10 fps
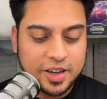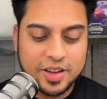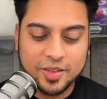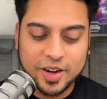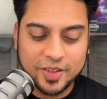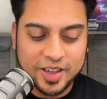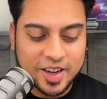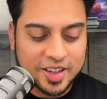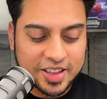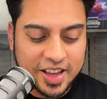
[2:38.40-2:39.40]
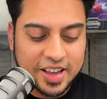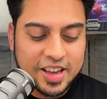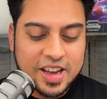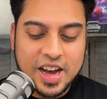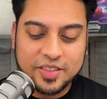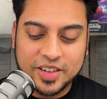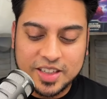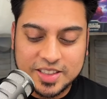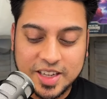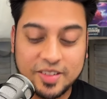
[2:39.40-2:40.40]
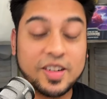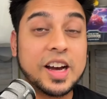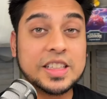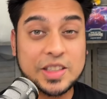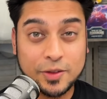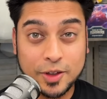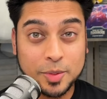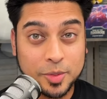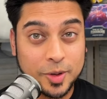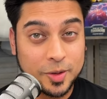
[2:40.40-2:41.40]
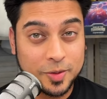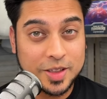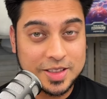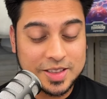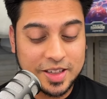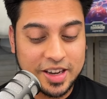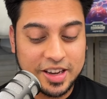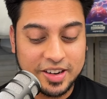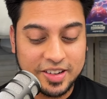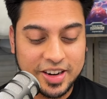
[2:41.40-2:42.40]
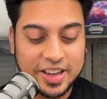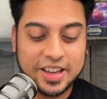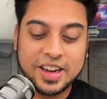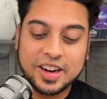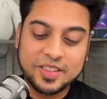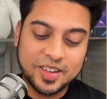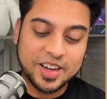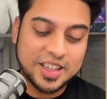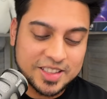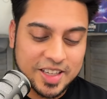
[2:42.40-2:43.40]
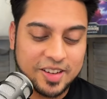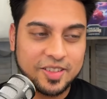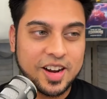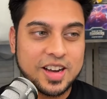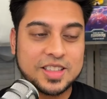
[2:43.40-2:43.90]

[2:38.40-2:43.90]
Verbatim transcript: whatever you call that. I'm gonna say Rise of the Floodborn wins today, all right? We're going to say Rise